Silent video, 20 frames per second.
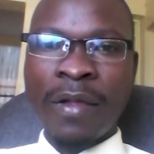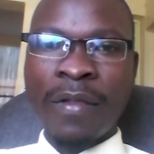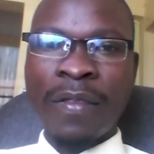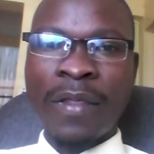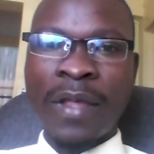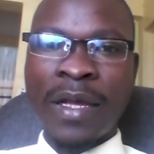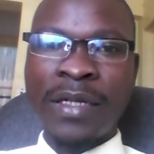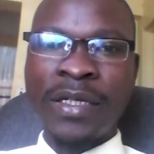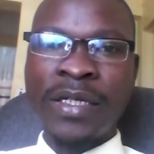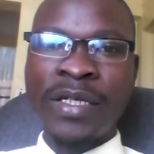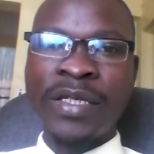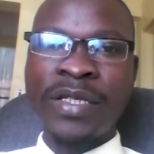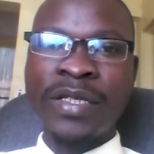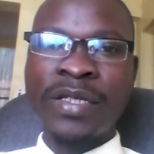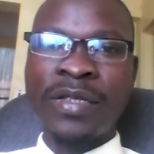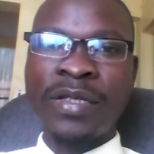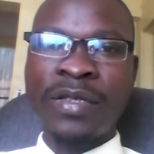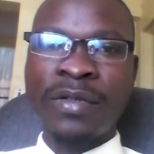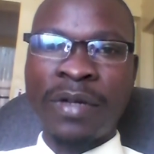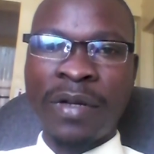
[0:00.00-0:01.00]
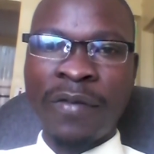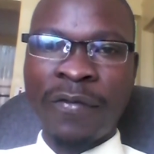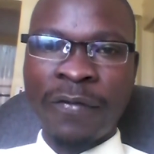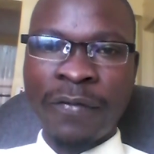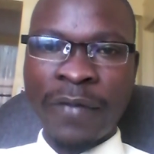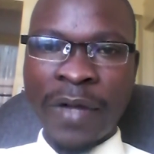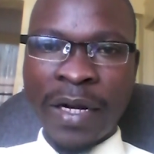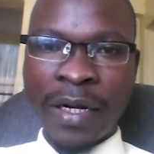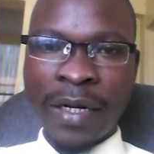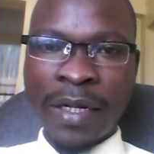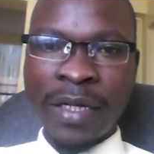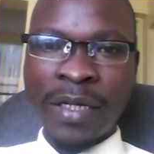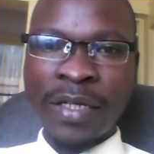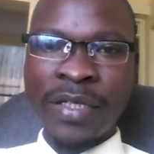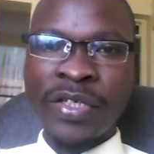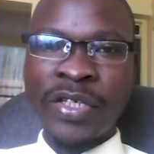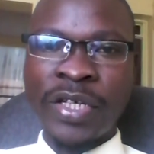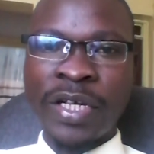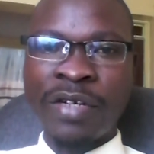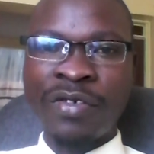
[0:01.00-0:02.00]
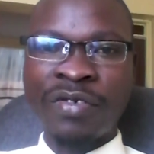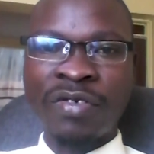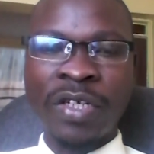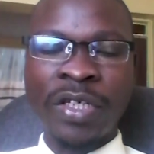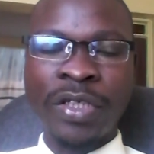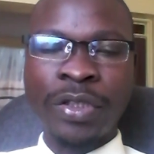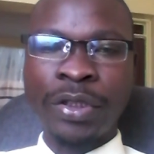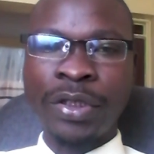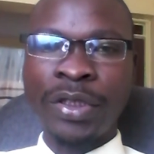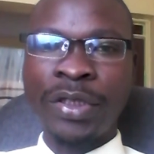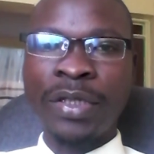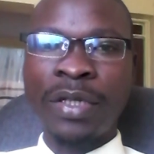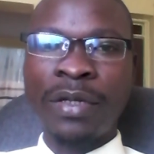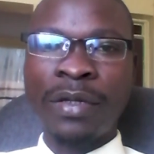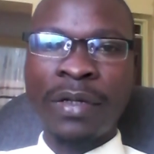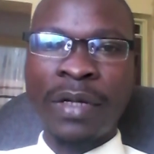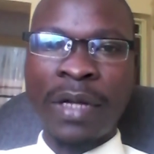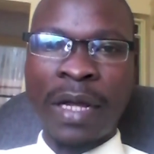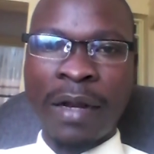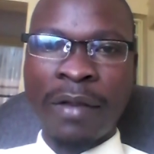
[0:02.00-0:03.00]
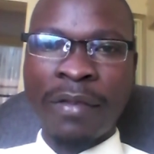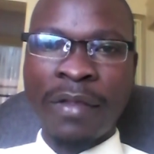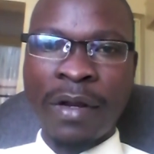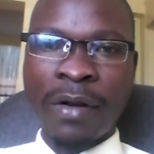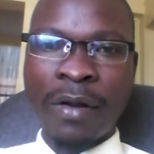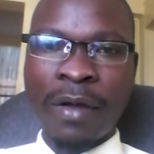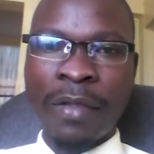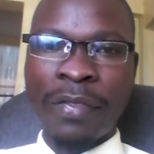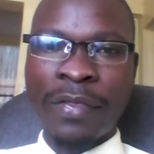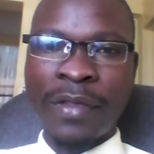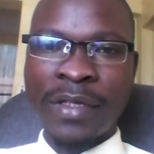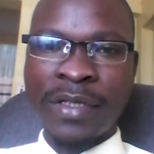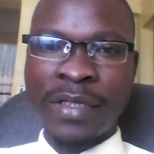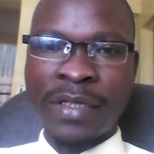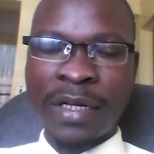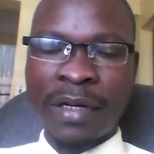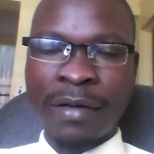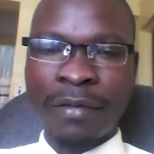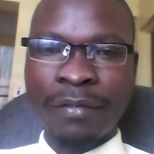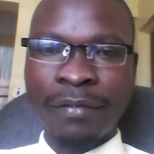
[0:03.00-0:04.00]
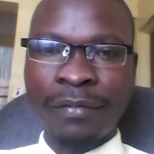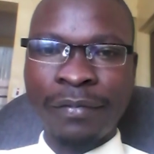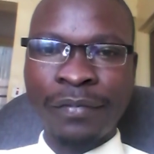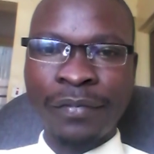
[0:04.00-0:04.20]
that is Rift Valley, Central Region, and the Northeastern.